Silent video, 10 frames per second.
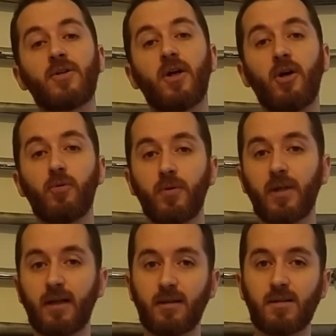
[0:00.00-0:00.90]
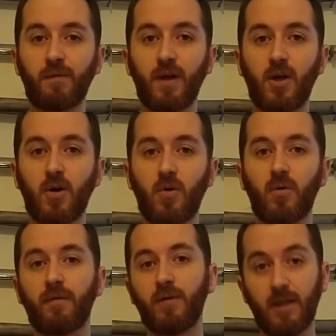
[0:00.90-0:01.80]
So I hope you liked this
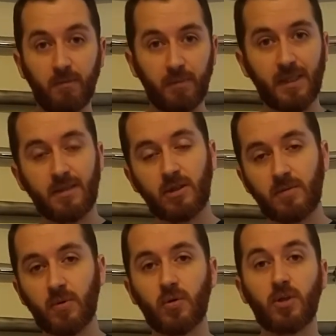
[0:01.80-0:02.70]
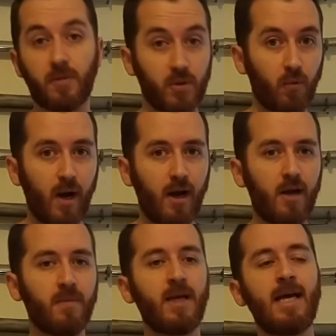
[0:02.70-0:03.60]
video. If you did, please
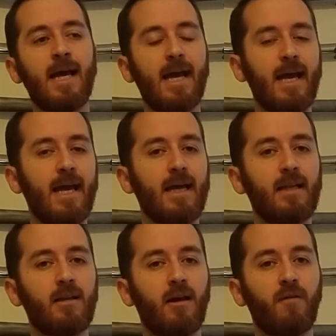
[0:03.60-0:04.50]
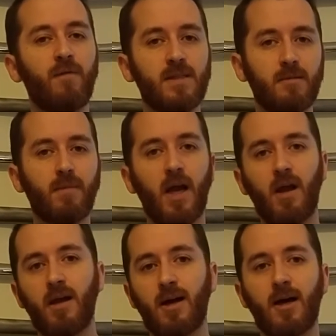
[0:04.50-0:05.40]
subscribe and visit
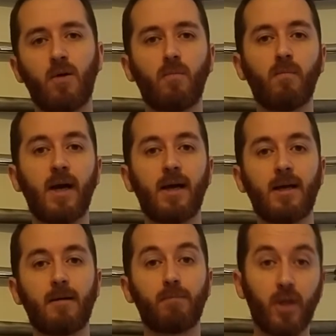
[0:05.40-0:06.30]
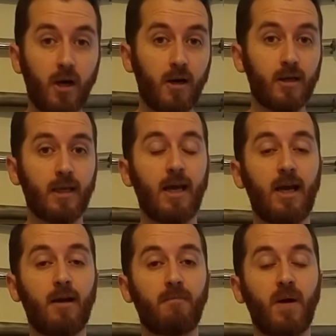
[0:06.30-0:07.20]
my my blog
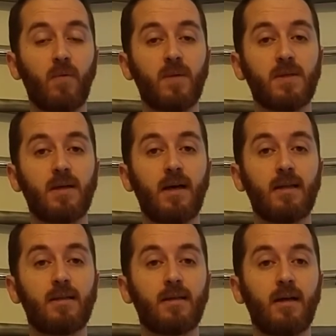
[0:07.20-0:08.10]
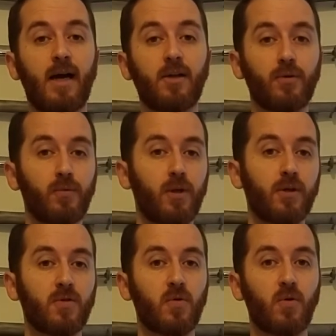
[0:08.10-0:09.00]
and my website, I Don't Do
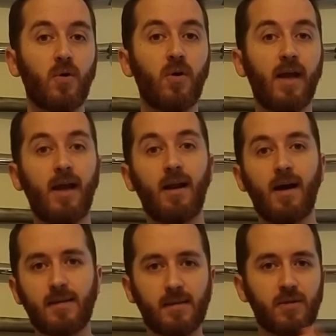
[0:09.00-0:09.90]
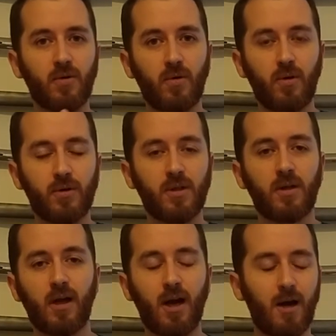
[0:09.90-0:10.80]
Longsword and
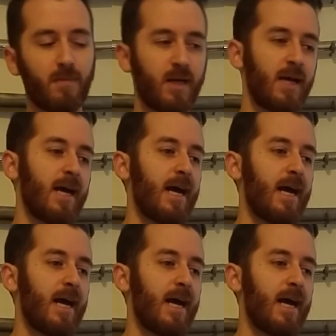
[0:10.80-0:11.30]
ISellSwords.com.